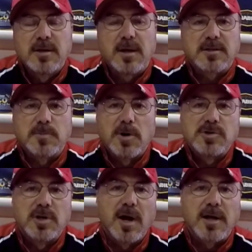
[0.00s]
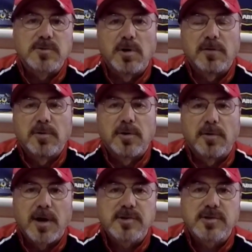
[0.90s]
expose you to God's wonderful
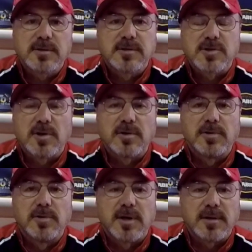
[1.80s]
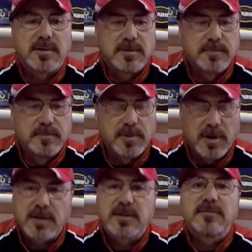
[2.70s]
creation, to show you a
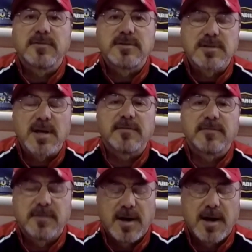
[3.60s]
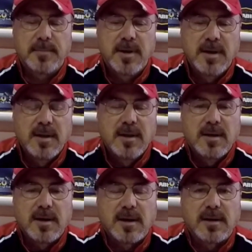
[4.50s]
productive and safe time,
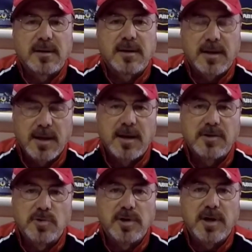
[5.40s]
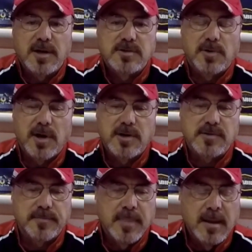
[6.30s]
again, enjoying God's
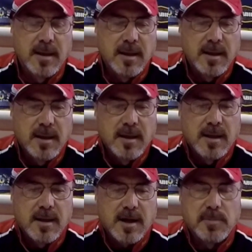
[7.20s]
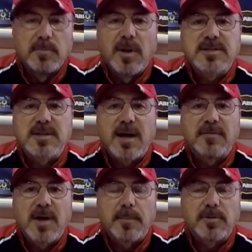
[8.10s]
creation. I've been blessed to have
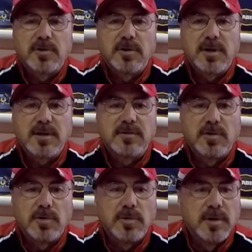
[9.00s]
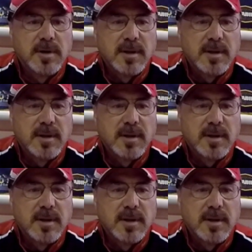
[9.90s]
the opportunity to